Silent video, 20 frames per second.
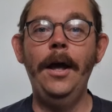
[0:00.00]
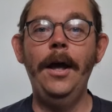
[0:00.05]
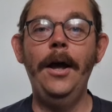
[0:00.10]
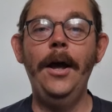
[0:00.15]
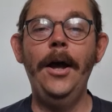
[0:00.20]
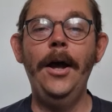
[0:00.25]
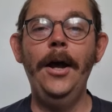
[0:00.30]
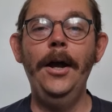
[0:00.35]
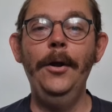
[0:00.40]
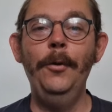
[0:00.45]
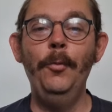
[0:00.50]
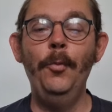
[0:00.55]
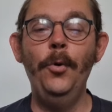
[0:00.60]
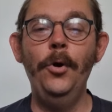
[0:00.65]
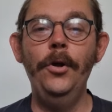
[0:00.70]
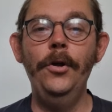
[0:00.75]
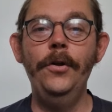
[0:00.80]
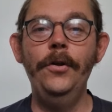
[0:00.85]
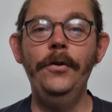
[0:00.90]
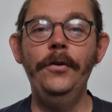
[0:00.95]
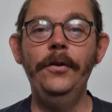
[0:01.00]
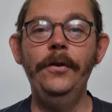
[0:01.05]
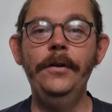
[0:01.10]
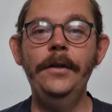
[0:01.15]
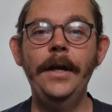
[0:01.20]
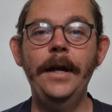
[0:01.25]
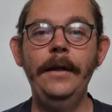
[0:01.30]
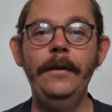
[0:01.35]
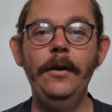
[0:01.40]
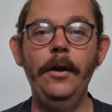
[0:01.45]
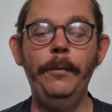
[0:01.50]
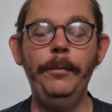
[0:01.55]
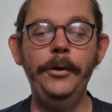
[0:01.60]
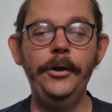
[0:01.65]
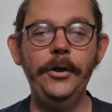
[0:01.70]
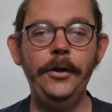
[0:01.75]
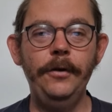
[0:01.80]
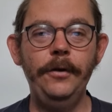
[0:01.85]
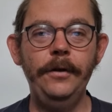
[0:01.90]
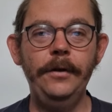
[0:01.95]
I would take the
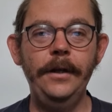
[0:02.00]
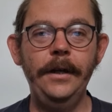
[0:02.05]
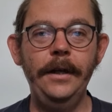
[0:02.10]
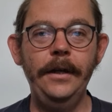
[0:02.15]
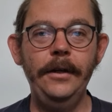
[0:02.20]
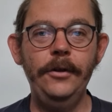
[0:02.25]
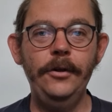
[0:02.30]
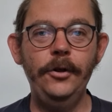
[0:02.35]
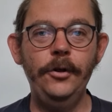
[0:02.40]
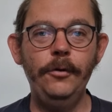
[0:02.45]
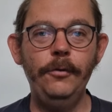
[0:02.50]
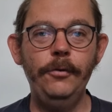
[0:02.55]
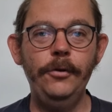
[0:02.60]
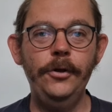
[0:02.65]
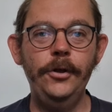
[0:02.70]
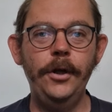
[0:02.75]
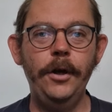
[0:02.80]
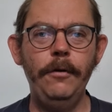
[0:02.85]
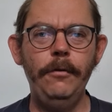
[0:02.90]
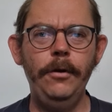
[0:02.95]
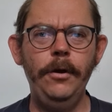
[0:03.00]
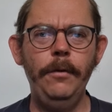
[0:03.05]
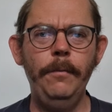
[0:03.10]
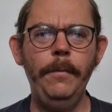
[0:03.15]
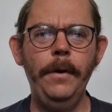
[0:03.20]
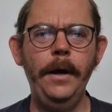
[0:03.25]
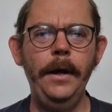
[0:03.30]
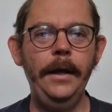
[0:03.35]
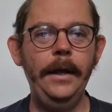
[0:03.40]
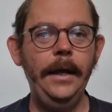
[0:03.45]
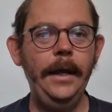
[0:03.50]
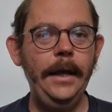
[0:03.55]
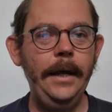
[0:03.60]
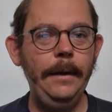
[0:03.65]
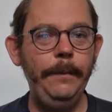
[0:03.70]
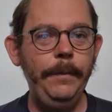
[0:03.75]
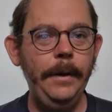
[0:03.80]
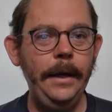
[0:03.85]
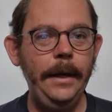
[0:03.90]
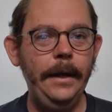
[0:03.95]
opportunity to show you my
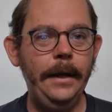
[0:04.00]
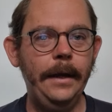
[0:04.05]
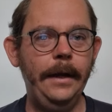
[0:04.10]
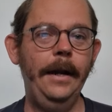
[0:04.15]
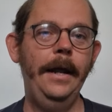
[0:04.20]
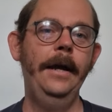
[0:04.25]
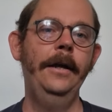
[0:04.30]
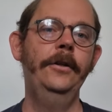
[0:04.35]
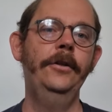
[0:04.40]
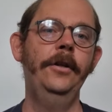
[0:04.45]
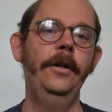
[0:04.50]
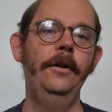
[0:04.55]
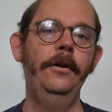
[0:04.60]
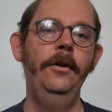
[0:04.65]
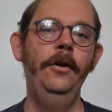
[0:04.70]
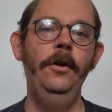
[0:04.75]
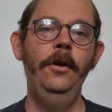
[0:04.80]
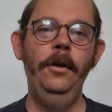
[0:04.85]
EP collection,